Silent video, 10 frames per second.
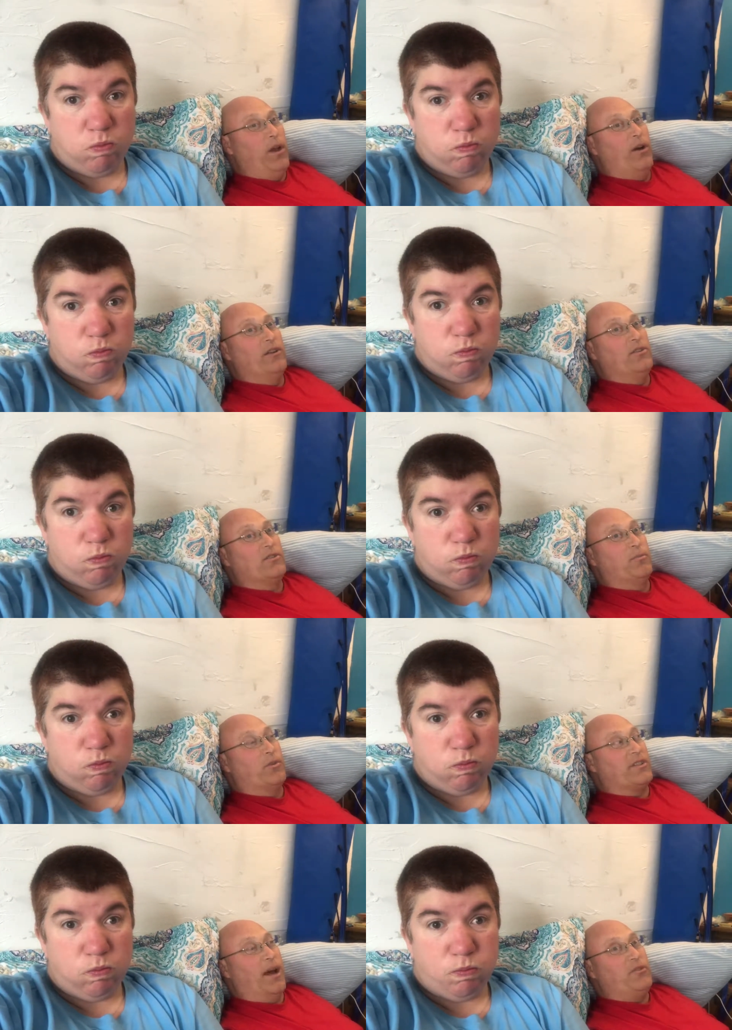Speaker 1: we ought to do some
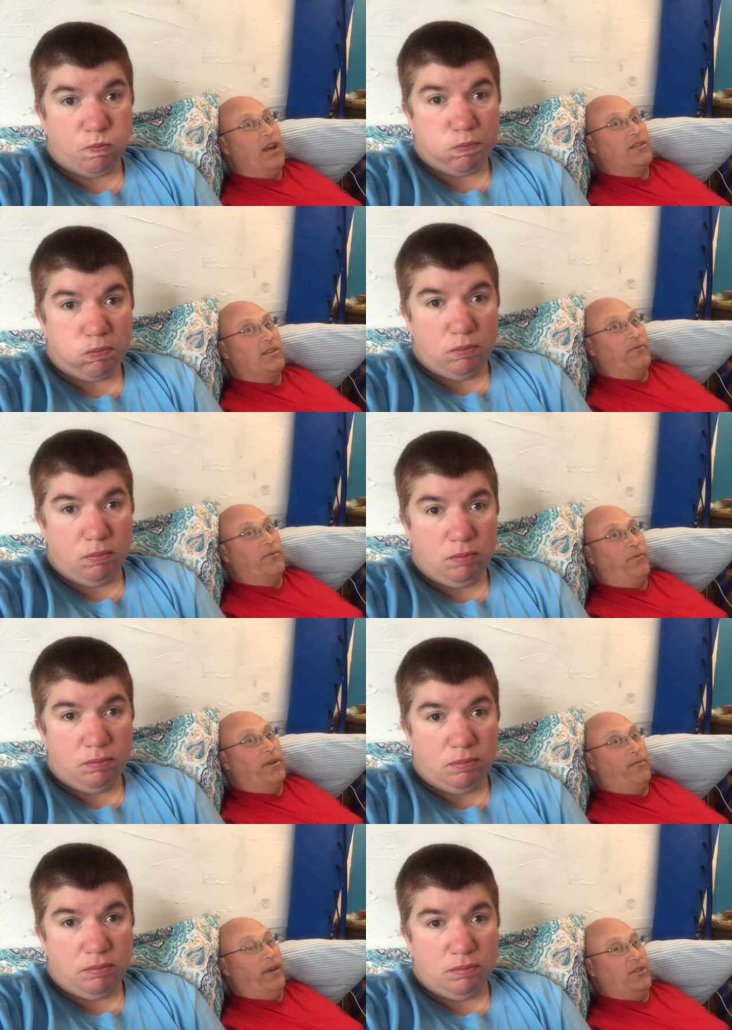more Snapchat stuff and
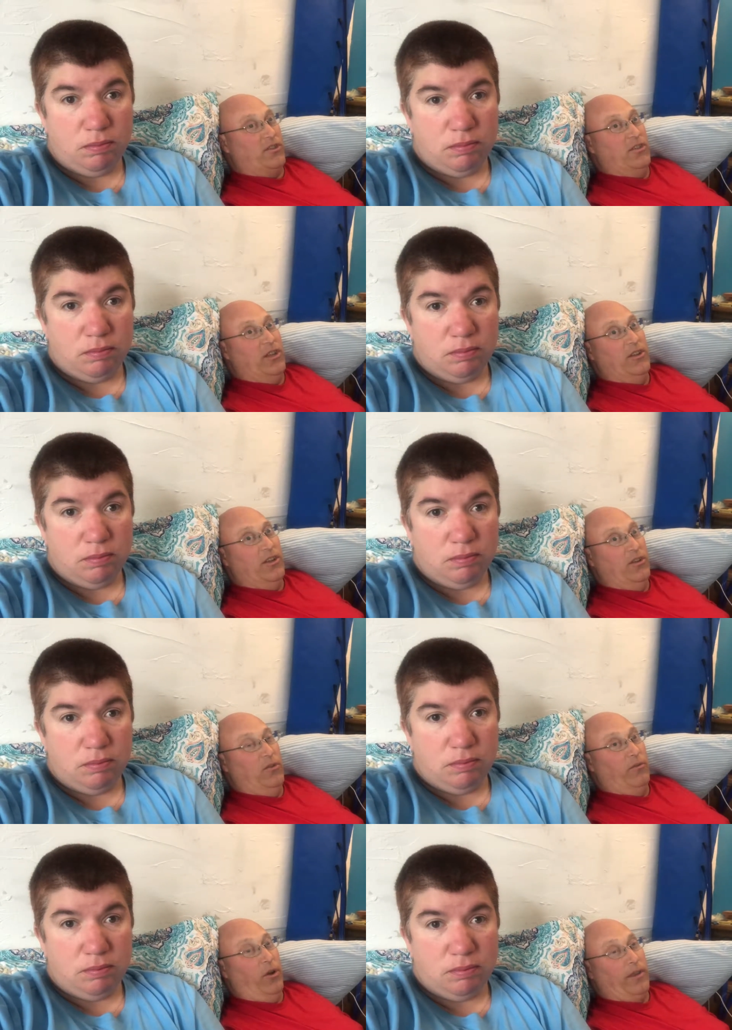funny faces and, and, and
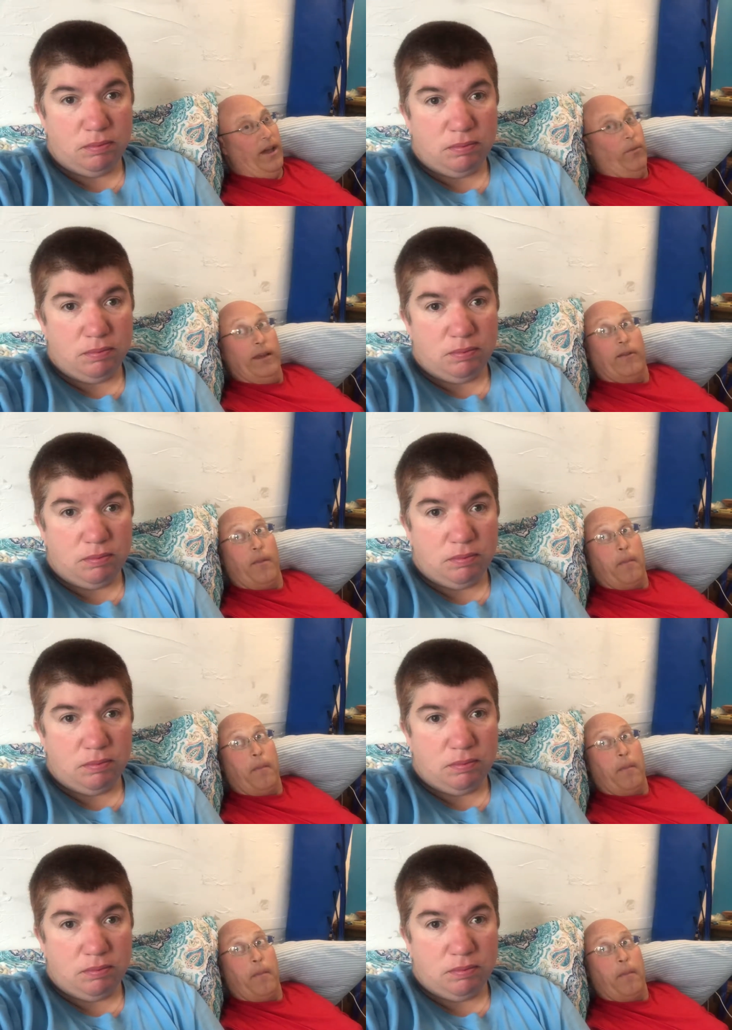do the vlog that way.